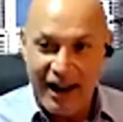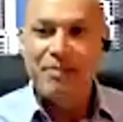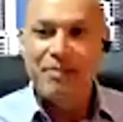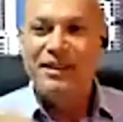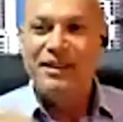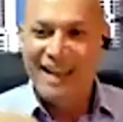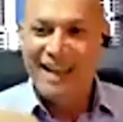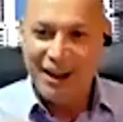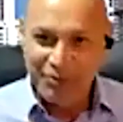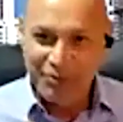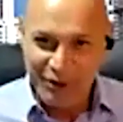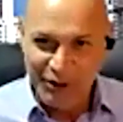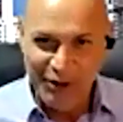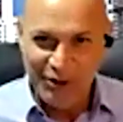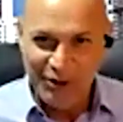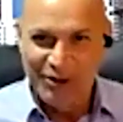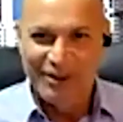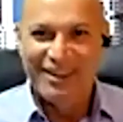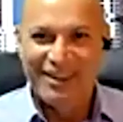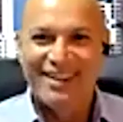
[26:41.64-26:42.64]
in the
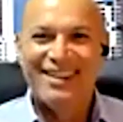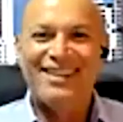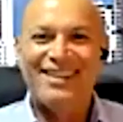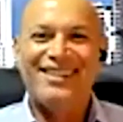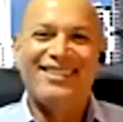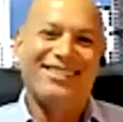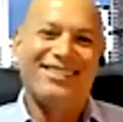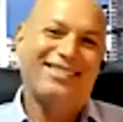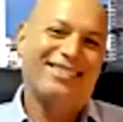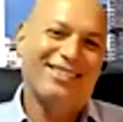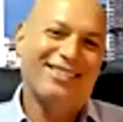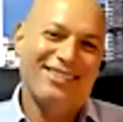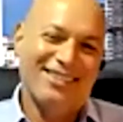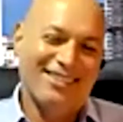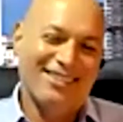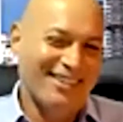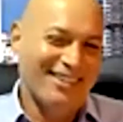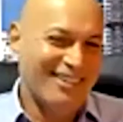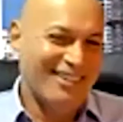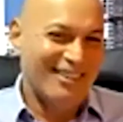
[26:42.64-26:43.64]
afternoon.
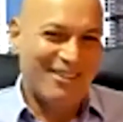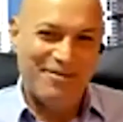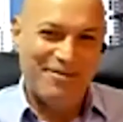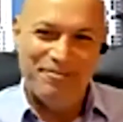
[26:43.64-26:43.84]
So